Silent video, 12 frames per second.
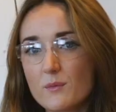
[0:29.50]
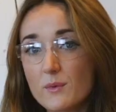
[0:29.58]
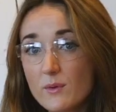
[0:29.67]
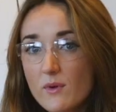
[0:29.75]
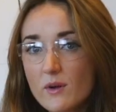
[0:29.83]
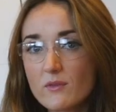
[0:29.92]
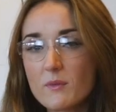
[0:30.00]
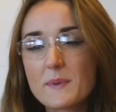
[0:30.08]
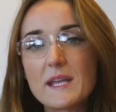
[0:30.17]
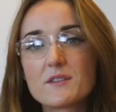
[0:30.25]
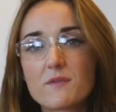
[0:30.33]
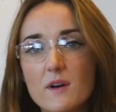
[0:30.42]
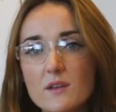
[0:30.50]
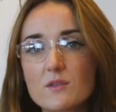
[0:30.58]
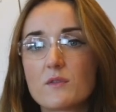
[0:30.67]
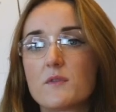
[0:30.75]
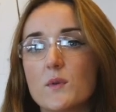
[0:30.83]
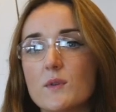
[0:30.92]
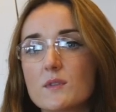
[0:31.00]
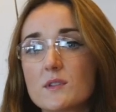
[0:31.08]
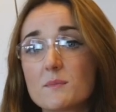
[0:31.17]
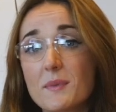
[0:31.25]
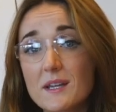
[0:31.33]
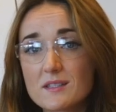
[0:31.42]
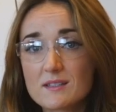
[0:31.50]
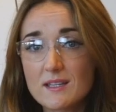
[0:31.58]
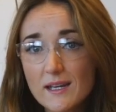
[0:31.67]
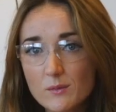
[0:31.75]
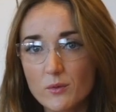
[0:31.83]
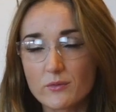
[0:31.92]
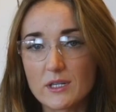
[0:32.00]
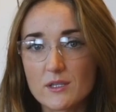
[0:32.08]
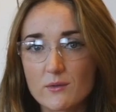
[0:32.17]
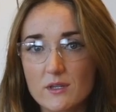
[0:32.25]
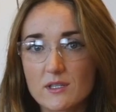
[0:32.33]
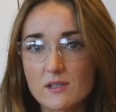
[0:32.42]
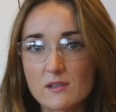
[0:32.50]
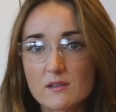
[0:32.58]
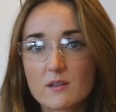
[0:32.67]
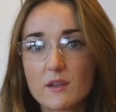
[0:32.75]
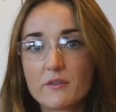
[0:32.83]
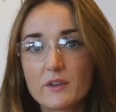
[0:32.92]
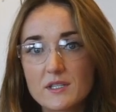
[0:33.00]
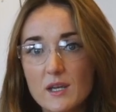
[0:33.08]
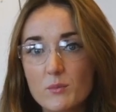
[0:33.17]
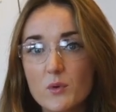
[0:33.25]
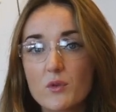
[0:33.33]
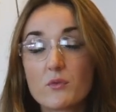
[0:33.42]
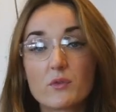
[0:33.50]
We want to replace fossil fuels by sustainable resources, for example,